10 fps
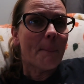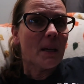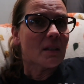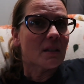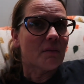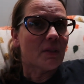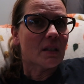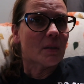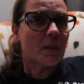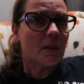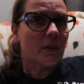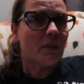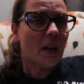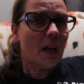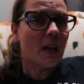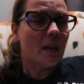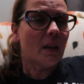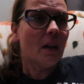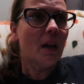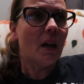best investment I've ever
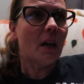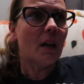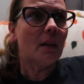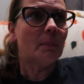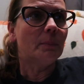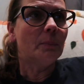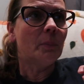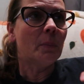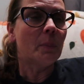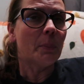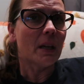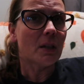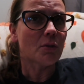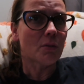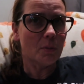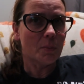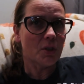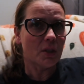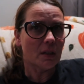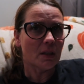had. Um, progesterone
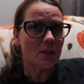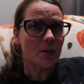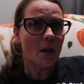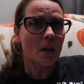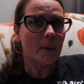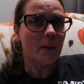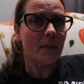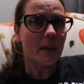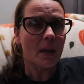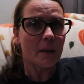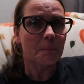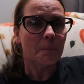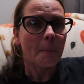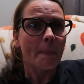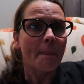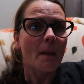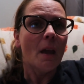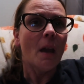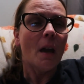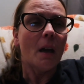machine. Let's talk about that.
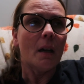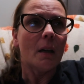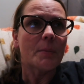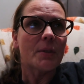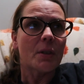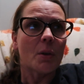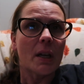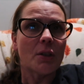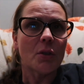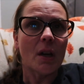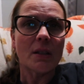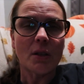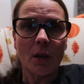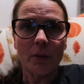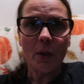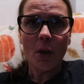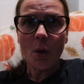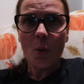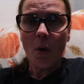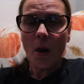Um, so as you guys all
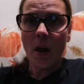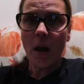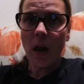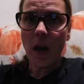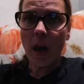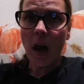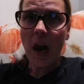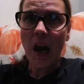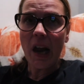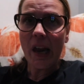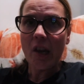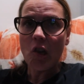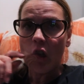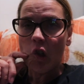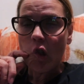know, I